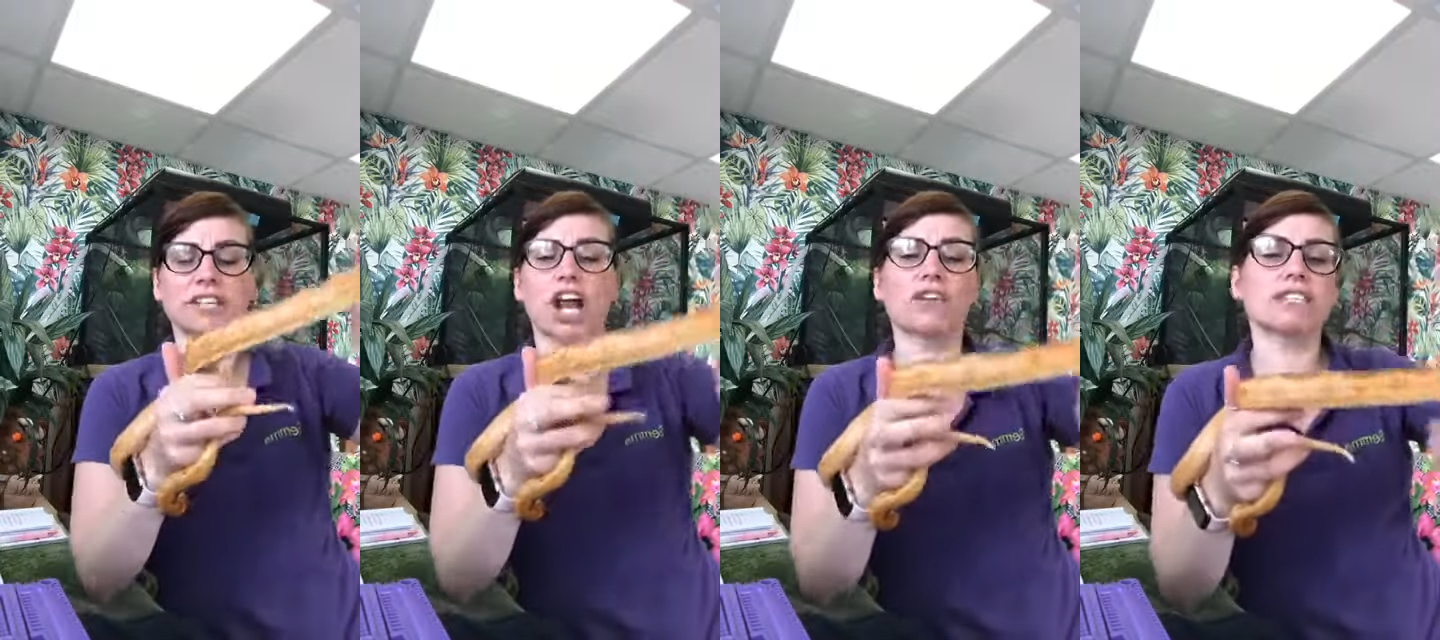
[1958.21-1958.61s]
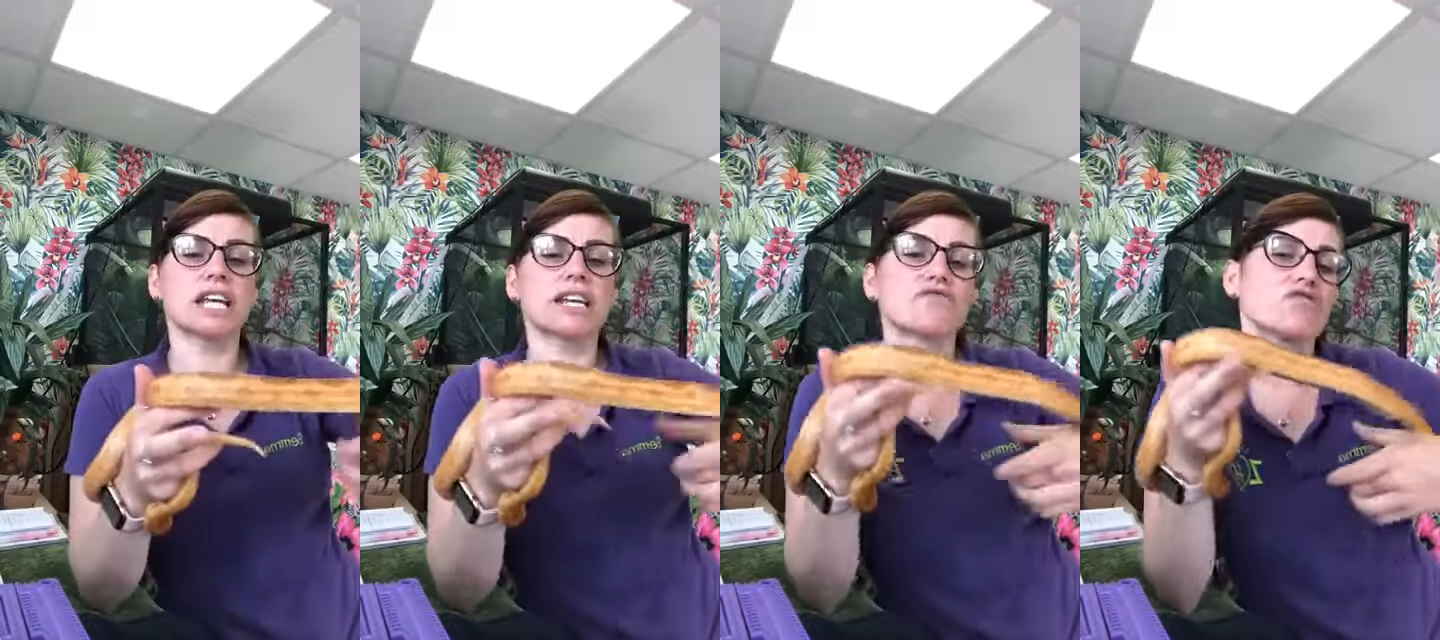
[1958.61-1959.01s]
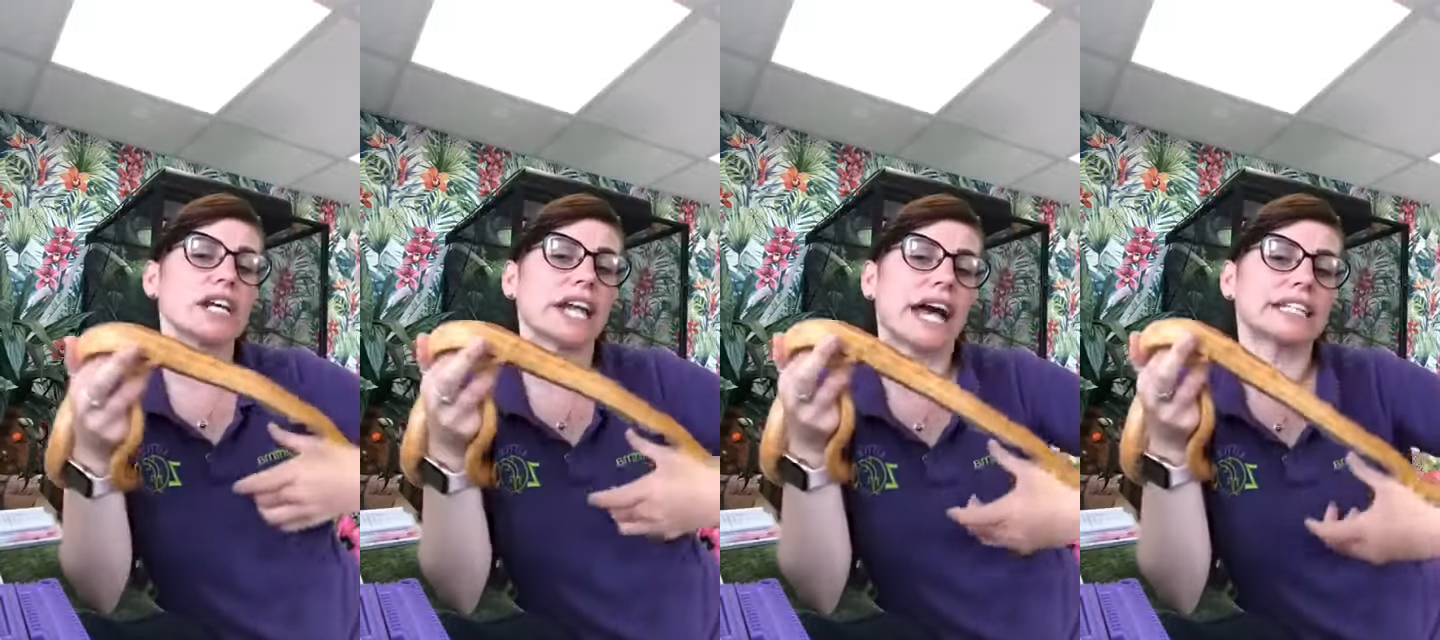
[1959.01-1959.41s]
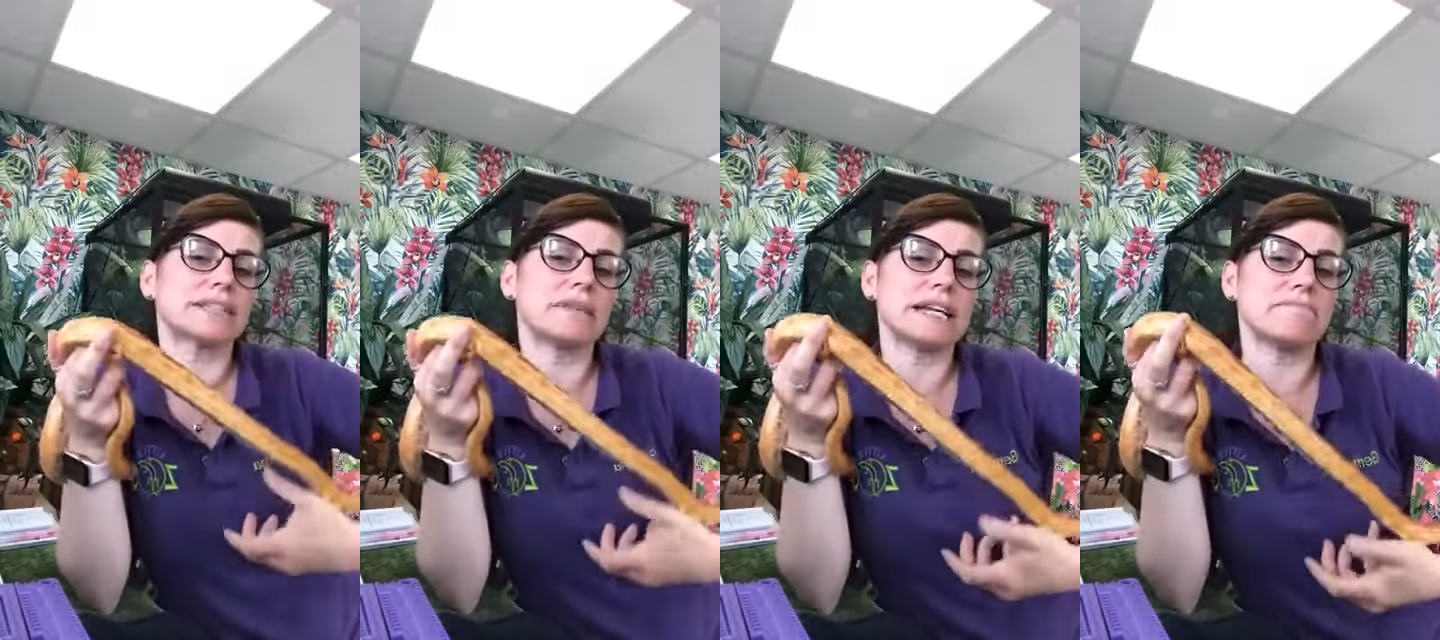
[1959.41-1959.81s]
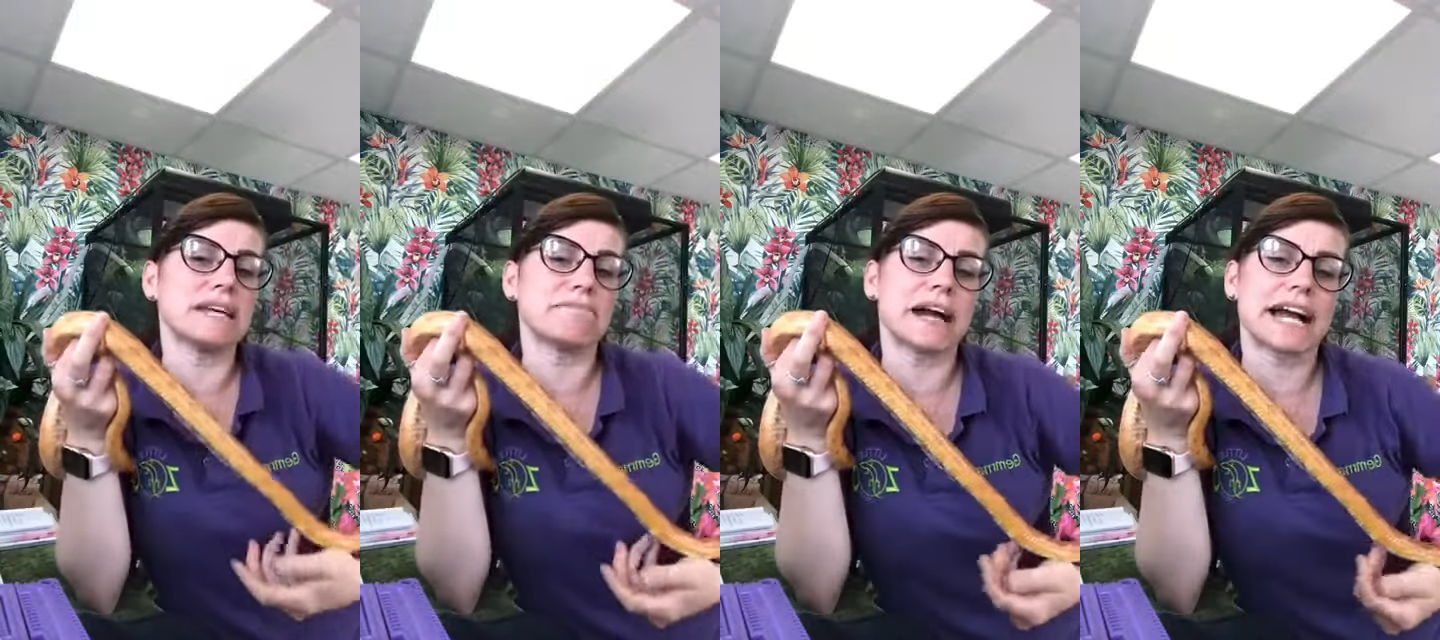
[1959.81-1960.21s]
Oliver said he'd really like to meet me
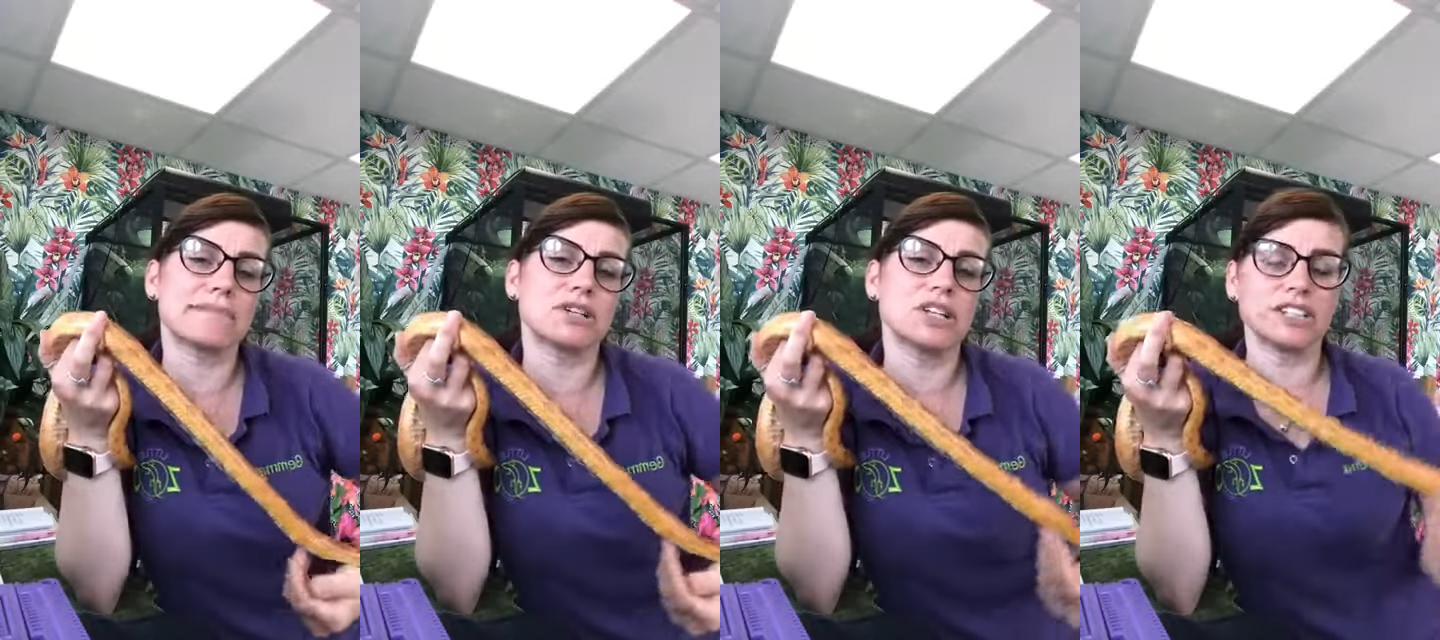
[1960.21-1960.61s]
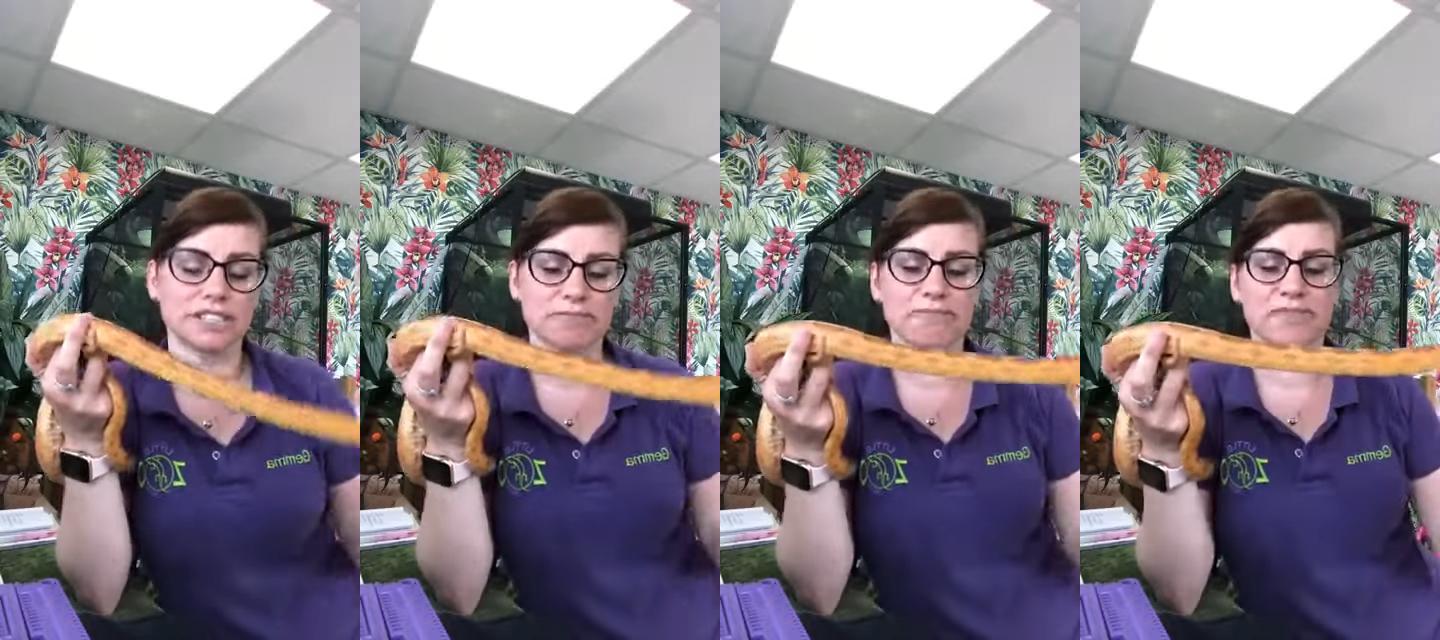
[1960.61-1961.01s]
and my animals.